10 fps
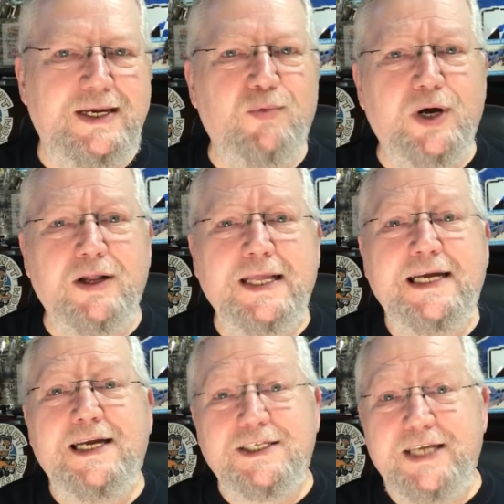Well,
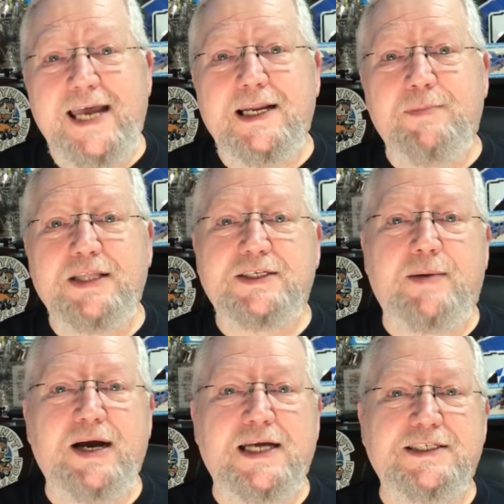sadly, by the
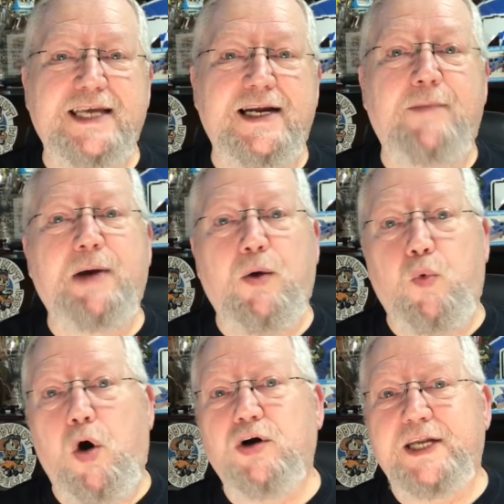time I got set up, I
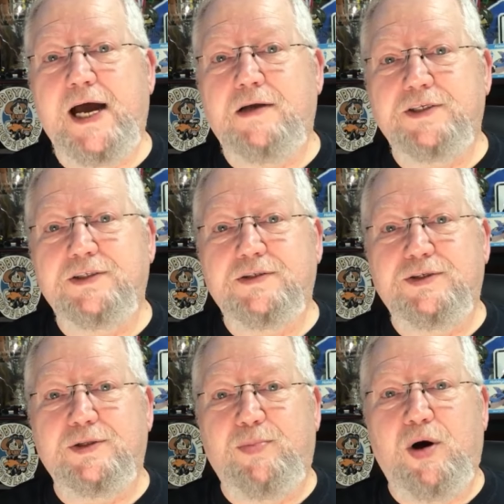walked out
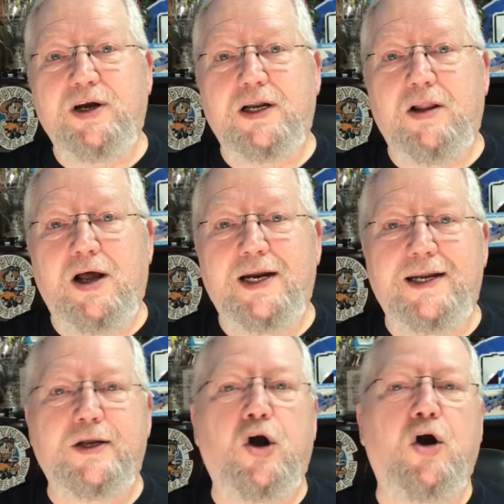to the parking lot
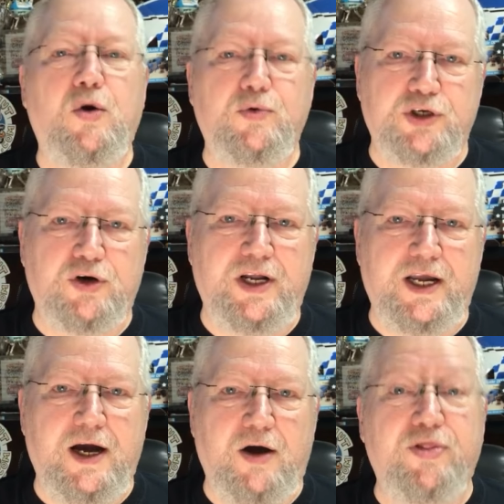and the car was already
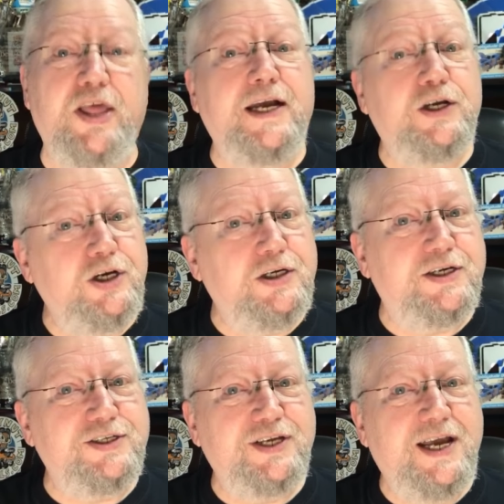gone. Thank
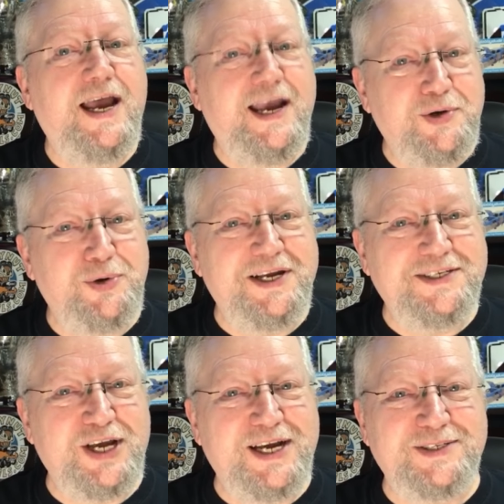goodness Henry had
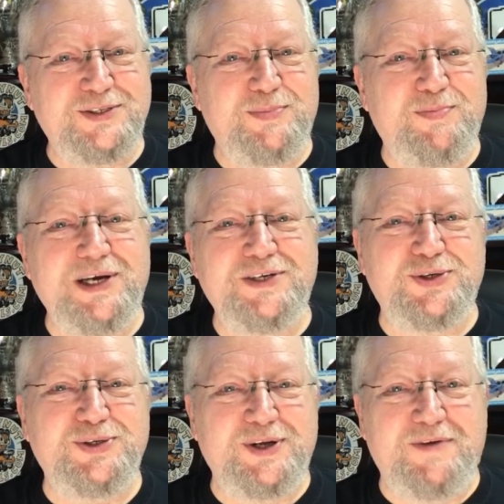taken some
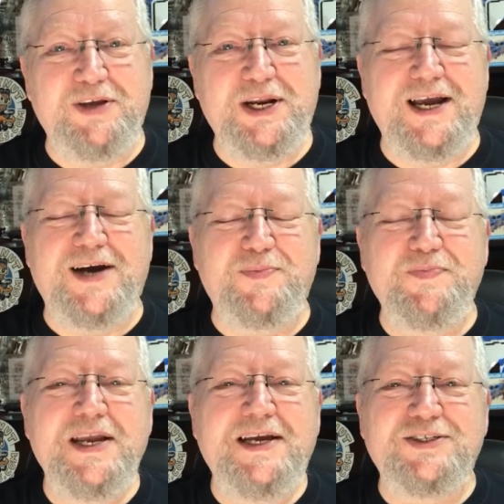pictures and a video.
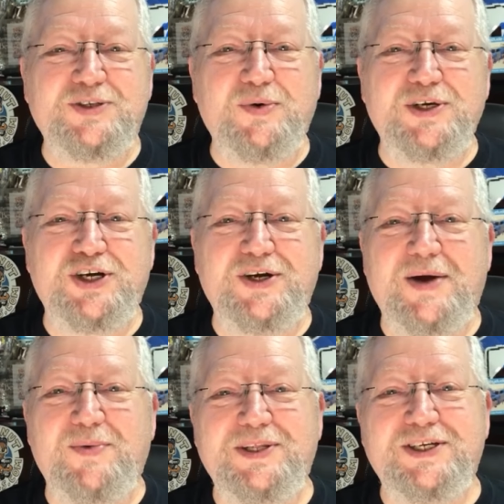So I want to share
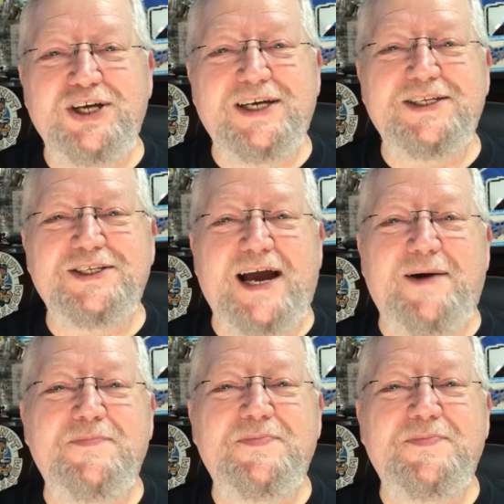that with you. Check this out.